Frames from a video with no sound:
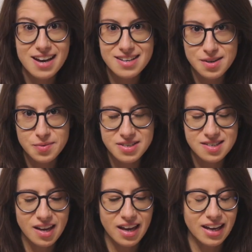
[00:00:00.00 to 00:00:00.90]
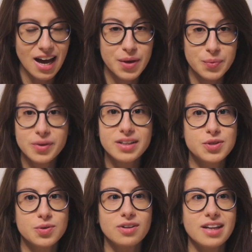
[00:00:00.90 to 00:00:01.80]
As I was saying, I really
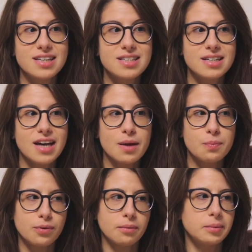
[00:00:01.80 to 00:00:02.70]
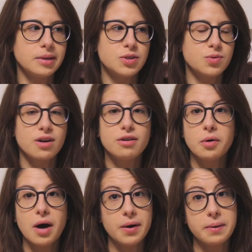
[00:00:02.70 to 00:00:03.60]
do not like tea. I probably do not
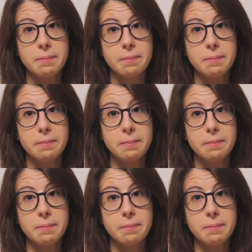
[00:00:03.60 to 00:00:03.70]
know how to